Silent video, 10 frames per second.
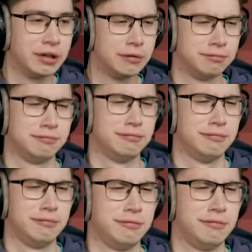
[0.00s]

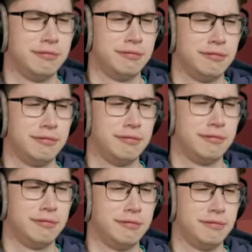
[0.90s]

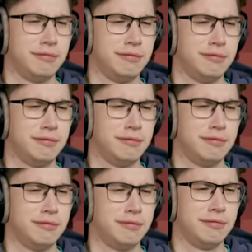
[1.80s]

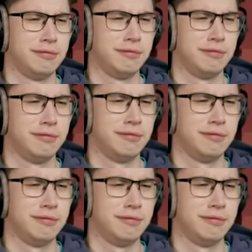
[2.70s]
No one is speaking in this clip.